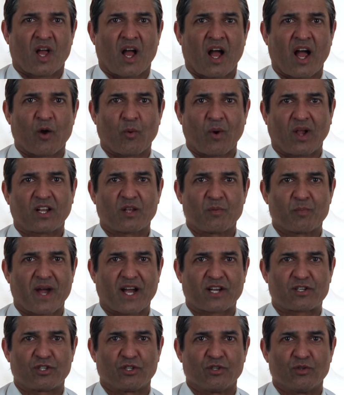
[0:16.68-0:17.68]
Hi, welcome
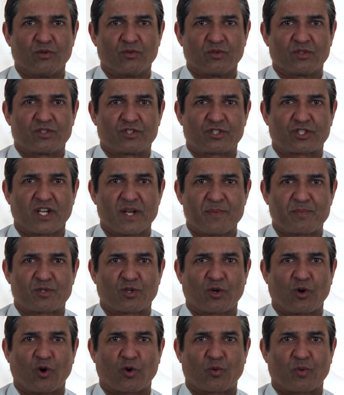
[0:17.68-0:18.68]
back to Sleep
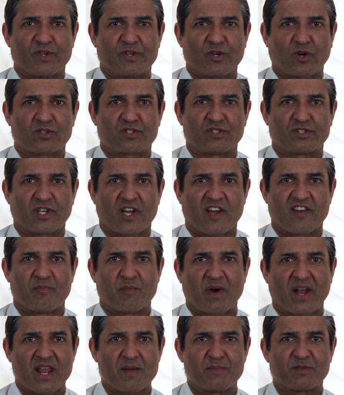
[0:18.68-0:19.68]
Talk with Dr. Dev.
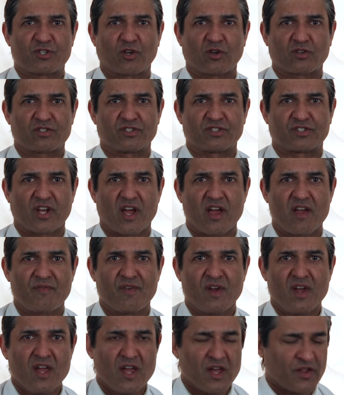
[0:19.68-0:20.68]
My name is Dr.
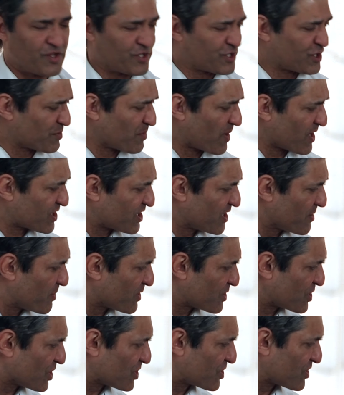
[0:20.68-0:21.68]
Dev. This is my sleep
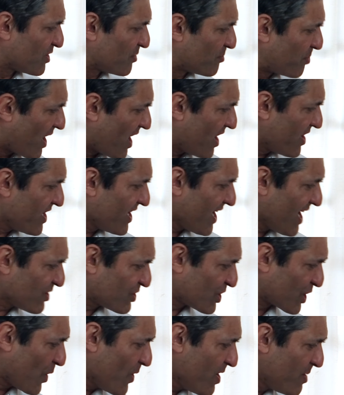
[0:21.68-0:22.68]
assistant, Barney.
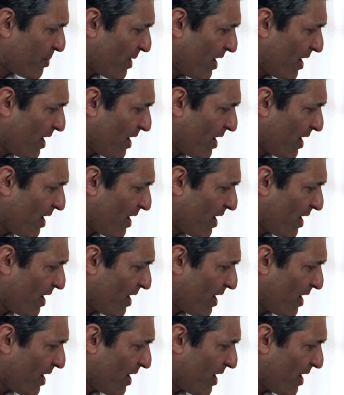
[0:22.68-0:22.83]
How's it going,